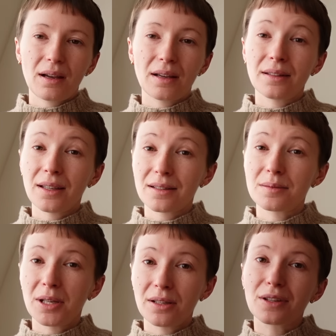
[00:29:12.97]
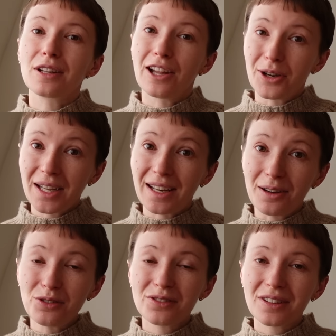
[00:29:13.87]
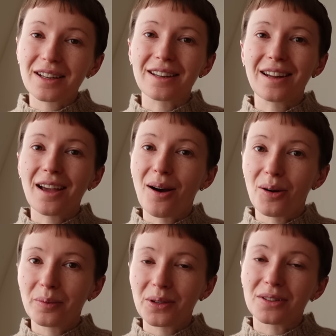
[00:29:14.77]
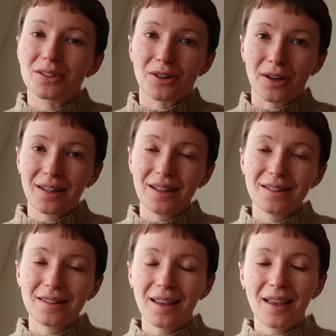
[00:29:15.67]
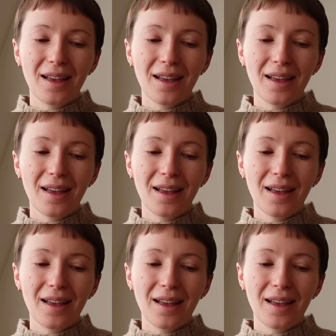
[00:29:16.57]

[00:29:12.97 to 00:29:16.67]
I think it's been long enough, and I hope you enjoy this.